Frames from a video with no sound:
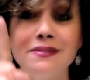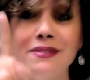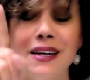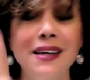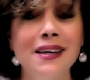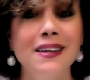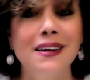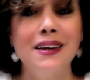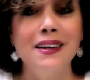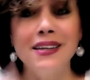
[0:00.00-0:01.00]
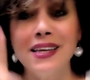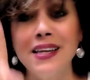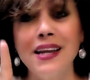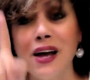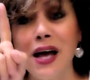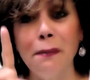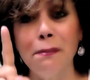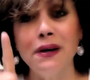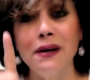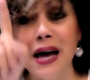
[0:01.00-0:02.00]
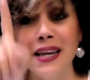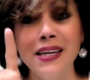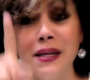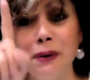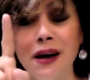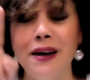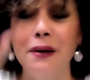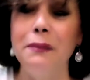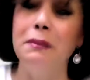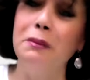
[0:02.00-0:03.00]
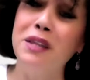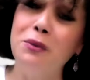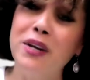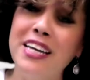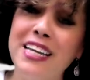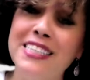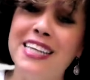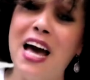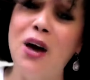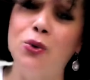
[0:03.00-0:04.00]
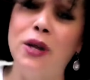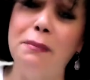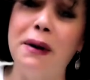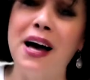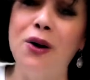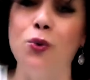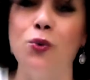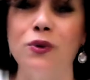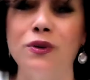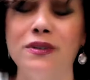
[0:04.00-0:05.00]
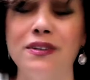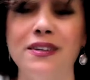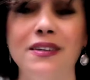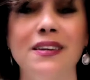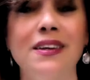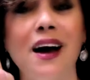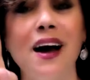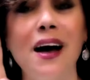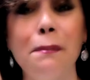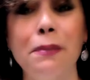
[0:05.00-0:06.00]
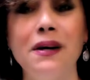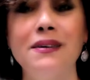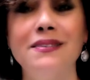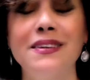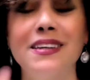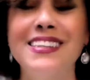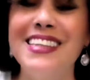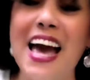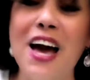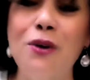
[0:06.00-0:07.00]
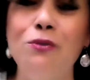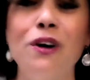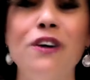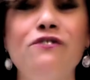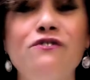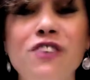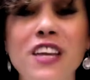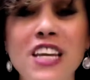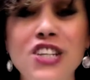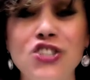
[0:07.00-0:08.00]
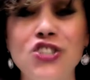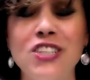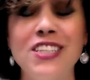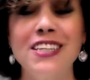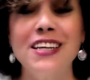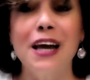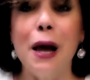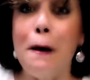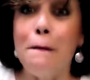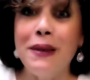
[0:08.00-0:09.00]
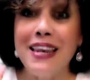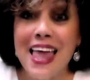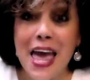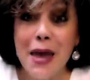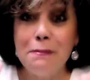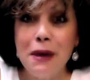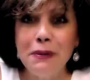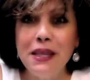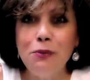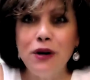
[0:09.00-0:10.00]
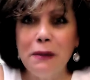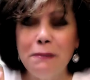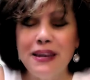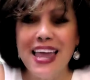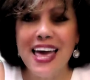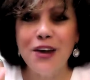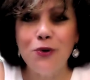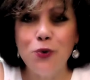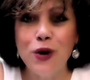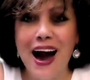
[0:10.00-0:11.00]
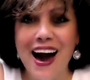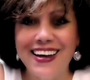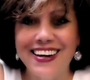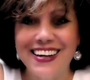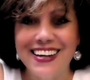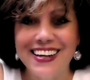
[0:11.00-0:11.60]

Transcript: right? Get up, arriba. Maybe they want to get down, abajo. Up, down, finished. Play, maybe they want to play, jugar.